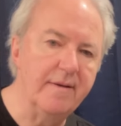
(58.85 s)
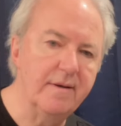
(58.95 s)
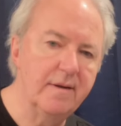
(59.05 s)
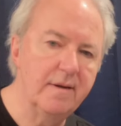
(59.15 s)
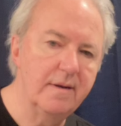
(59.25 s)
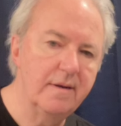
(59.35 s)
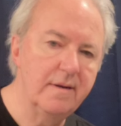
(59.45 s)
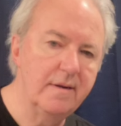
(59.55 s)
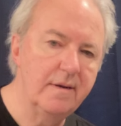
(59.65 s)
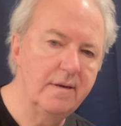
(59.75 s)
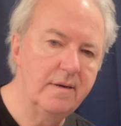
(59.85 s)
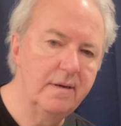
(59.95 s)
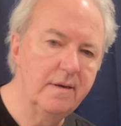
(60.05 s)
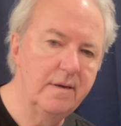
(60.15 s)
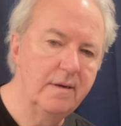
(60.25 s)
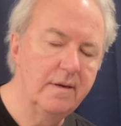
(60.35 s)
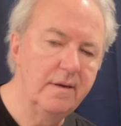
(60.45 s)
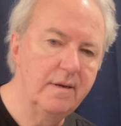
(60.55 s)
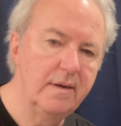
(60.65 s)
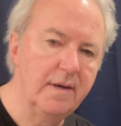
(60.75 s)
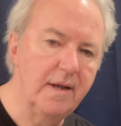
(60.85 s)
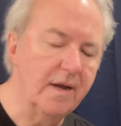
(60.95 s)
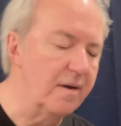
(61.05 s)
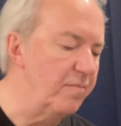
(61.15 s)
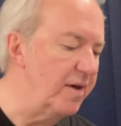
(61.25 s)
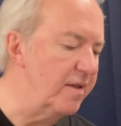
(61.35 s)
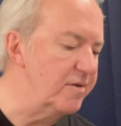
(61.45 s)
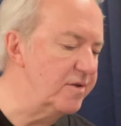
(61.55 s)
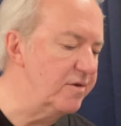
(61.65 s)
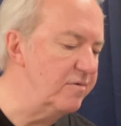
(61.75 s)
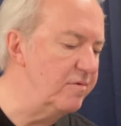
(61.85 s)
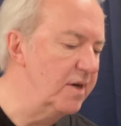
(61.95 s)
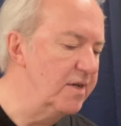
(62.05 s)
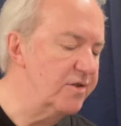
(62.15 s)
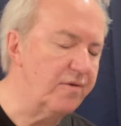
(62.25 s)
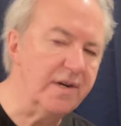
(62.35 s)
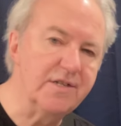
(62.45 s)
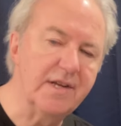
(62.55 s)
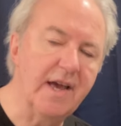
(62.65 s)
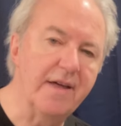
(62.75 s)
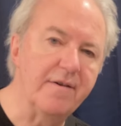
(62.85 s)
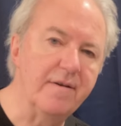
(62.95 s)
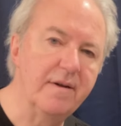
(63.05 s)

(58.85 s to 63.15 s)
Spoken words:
I'm going to play those two strings together.